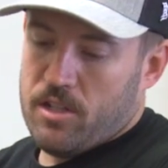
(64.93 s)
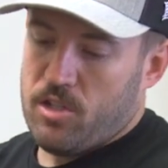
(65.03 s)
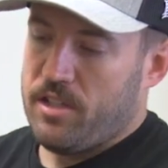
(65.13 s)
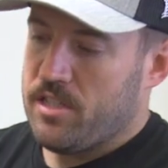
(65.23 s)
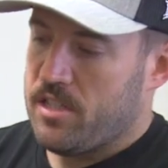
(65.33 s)

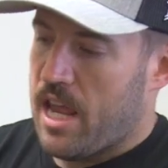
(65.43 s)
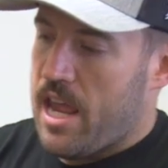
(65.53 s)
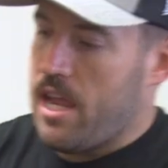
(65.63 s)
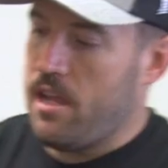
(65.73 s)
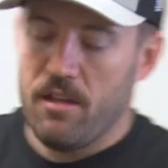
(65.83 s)
So this is
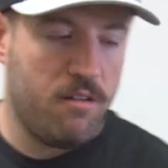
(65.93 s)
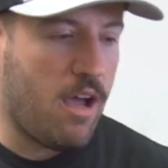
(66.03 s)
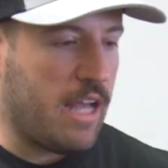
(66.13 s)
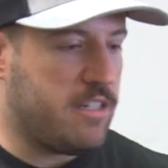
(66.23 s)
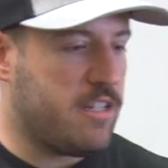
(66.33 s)

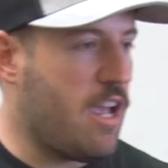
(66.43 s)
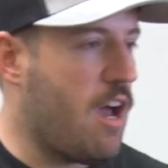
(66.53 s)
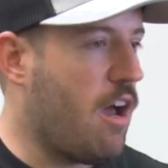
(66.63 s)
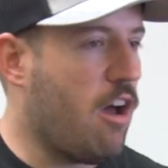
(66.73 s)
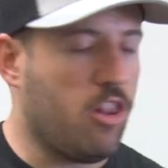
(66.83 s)
I'd say
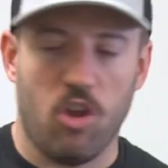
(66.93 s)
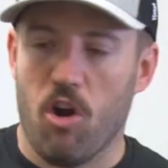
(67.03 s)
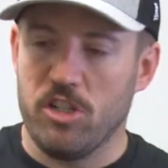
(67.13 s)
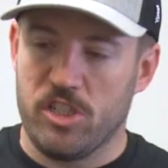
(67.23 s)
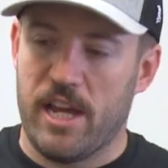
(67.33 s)
a
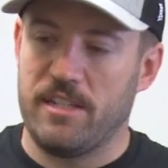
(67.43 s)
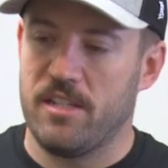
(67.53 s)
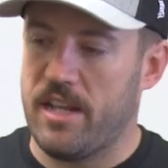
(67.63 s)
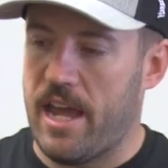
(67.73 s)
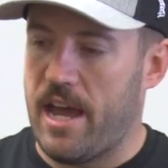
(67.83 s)
large size
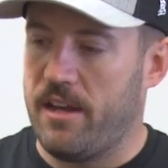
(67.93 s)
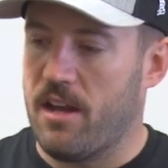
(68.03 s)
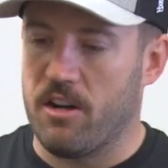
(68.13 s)
sedan.